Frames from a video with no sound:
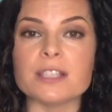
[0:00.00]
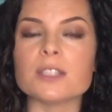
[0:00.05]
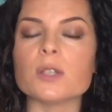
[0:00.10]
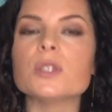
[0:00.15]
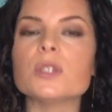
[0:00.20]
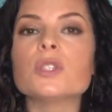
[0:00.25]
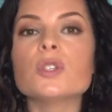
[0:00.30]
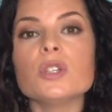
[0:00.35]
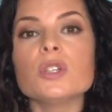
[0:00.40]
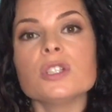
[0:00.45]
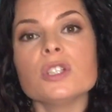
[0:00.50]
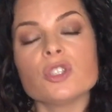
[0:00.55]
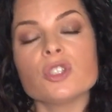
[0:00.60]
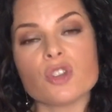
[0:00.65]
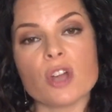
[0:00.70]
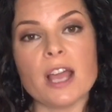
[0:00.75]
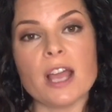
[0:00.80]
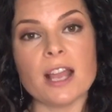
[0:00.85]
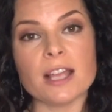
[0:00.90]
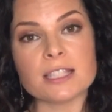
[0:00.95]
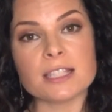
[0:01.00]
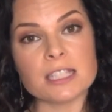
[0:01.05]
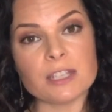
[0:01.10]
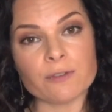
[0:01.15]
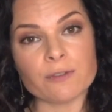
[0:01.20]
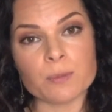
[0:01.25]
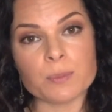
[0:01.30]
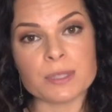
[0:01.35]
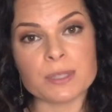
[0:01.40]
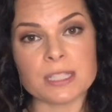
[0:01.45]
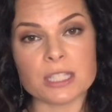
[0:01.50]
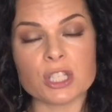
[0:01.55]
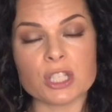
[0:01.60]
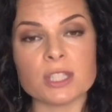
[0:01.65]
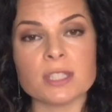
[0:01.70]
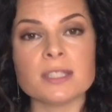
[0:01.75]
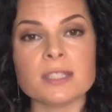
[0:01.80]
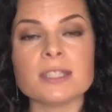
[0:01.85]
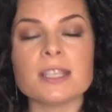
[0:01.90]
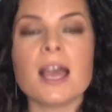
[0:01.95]
So it's good to try lots of different
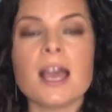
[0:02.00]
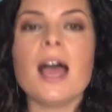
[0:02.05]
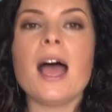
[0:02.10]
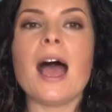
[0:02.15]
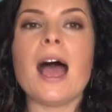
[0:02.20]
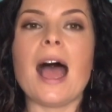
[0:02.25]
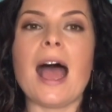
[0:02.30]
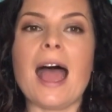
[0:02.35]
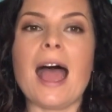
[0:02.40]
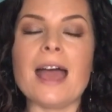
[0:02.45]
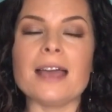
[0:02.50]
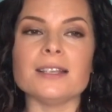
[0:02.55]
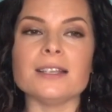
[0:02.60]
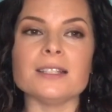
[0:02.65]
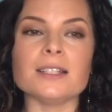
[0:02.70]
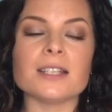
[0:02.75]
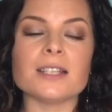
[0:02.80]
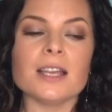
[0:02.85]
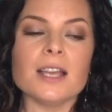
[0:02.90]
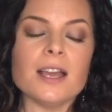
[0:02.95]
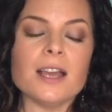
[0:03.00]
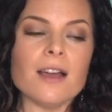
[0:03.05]
positions, and